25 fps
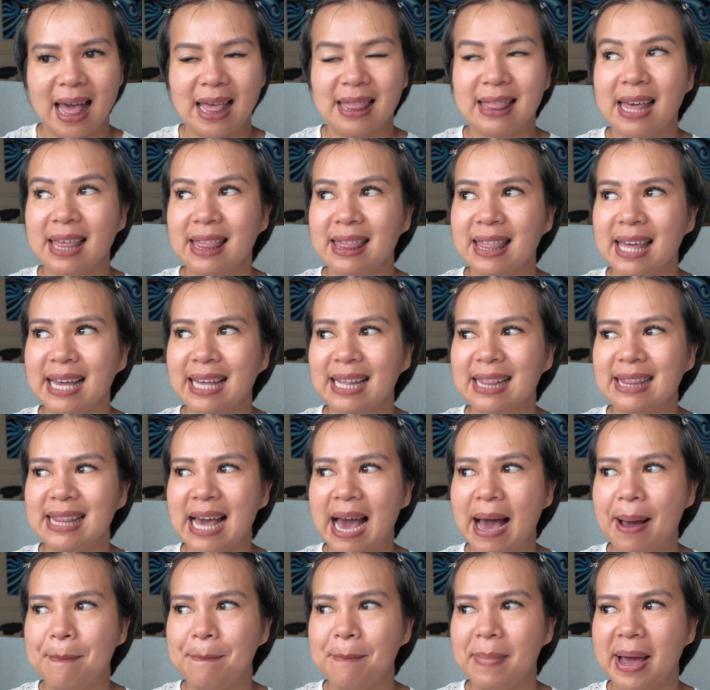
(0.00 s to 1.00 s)
the thing
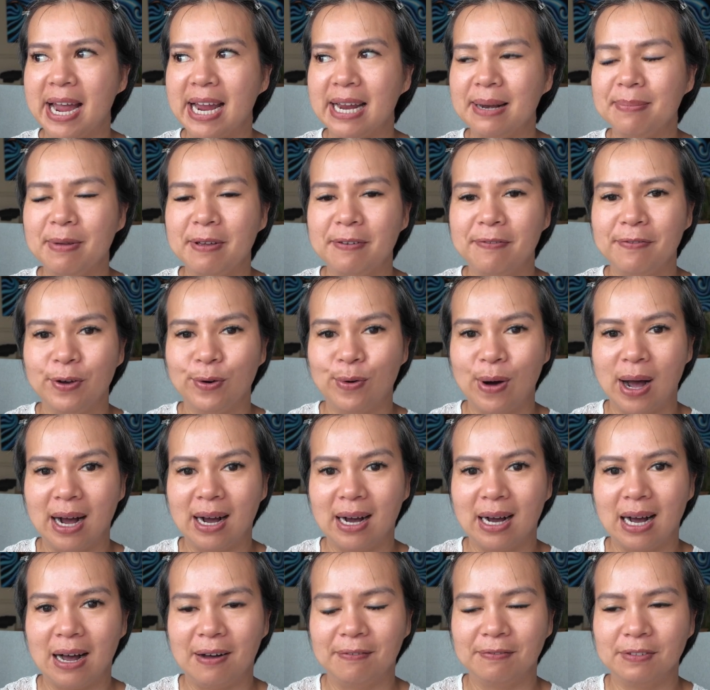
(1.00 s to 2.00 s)
that made me feel
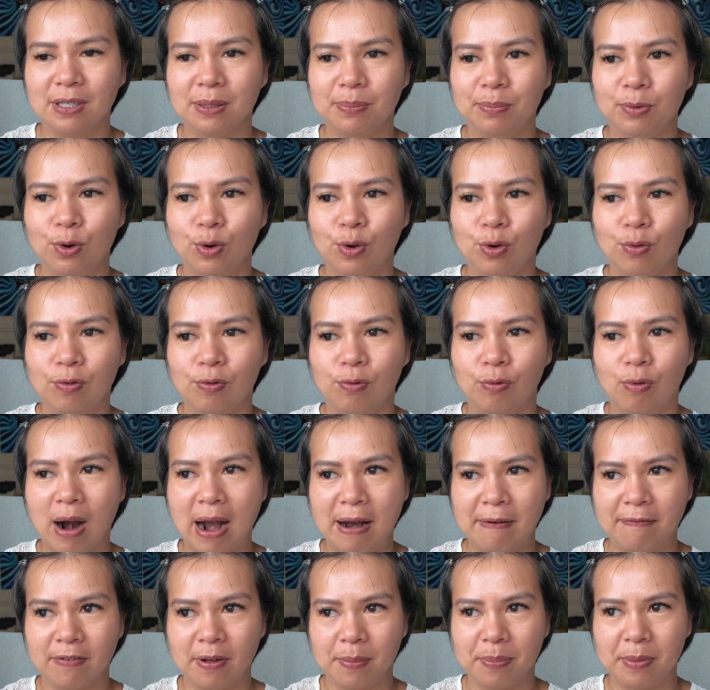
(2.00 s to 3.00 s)
uncomfortable
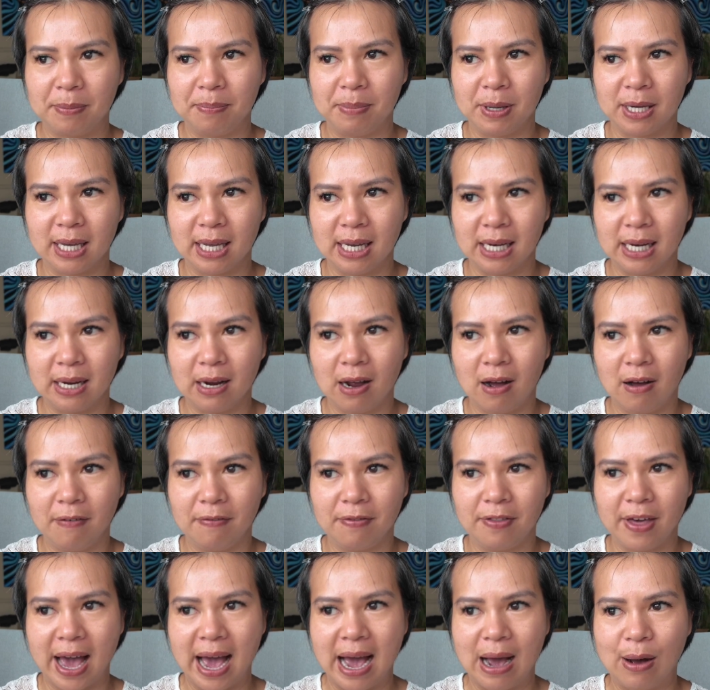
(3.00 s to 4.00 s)
right from the beginning
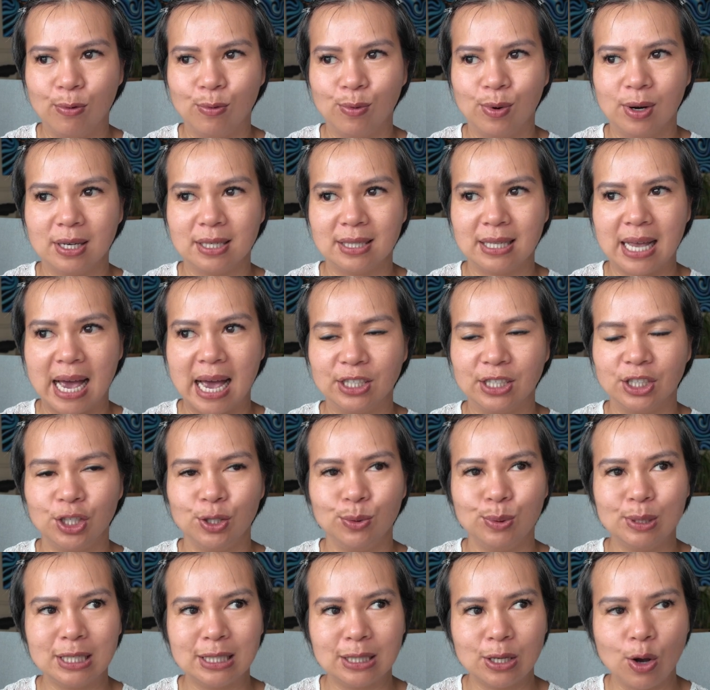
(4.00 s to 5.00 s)
of that was she
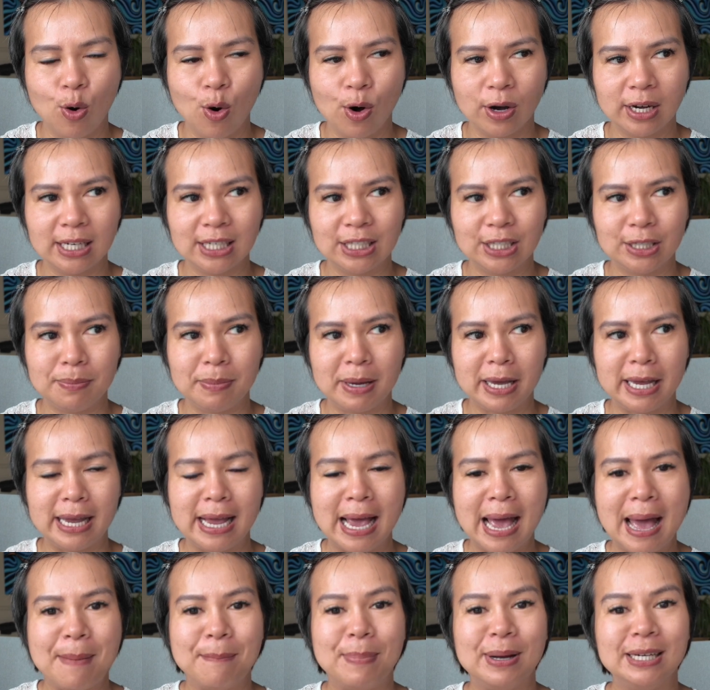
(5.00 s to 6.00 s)
was talking to me,
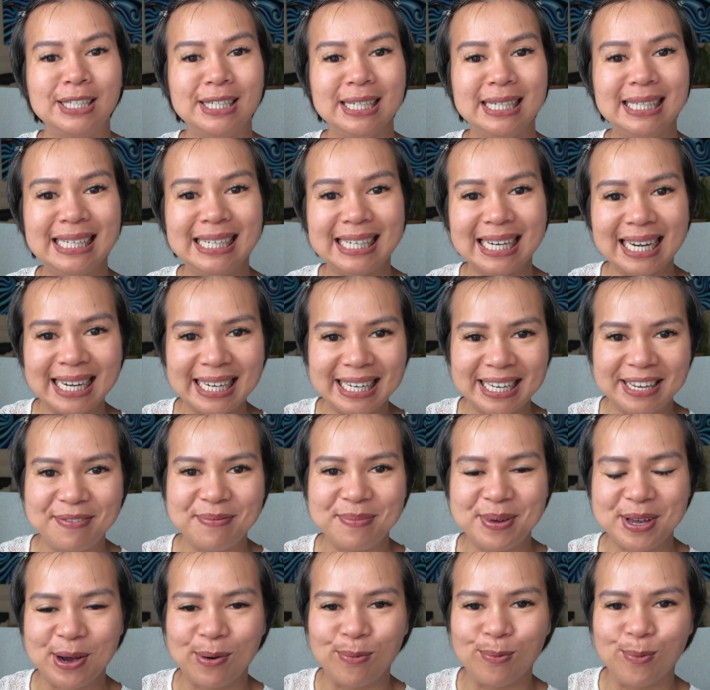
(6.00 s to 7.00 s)
but she didn't give
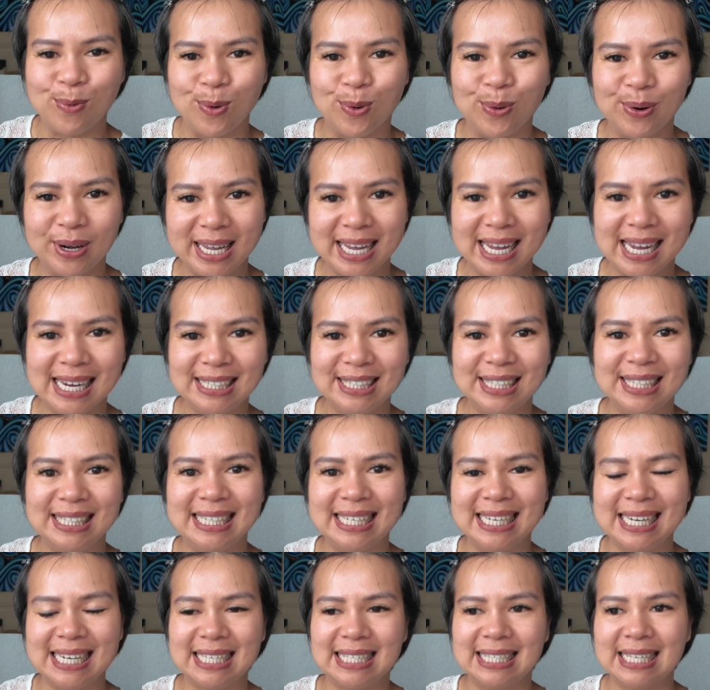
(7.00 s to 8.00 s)
me a warning. She
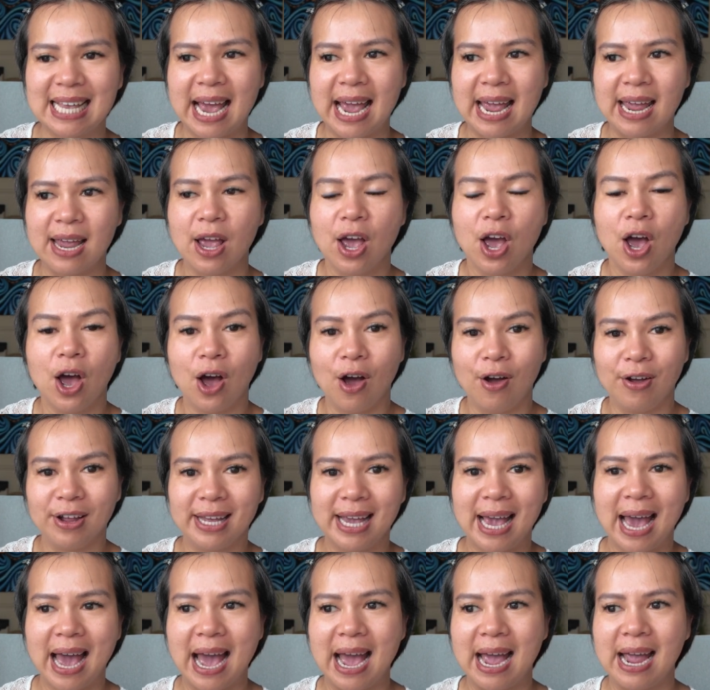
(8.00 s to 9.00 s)
didn't say,
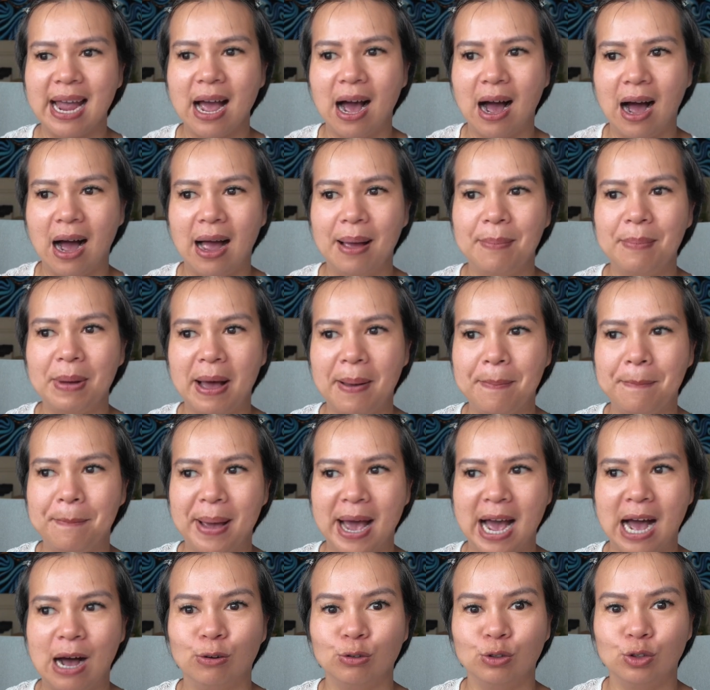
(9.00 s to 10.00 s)
okay, I'm
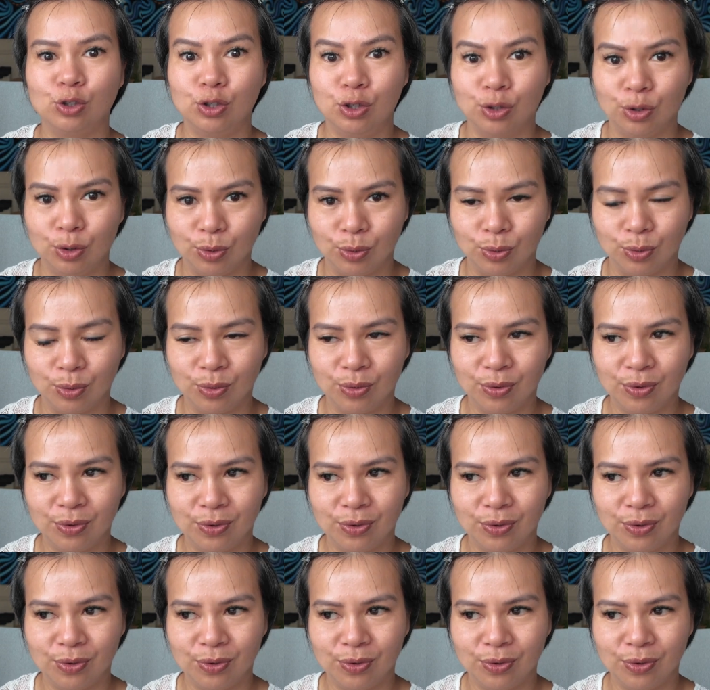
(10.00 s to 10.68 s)
about to.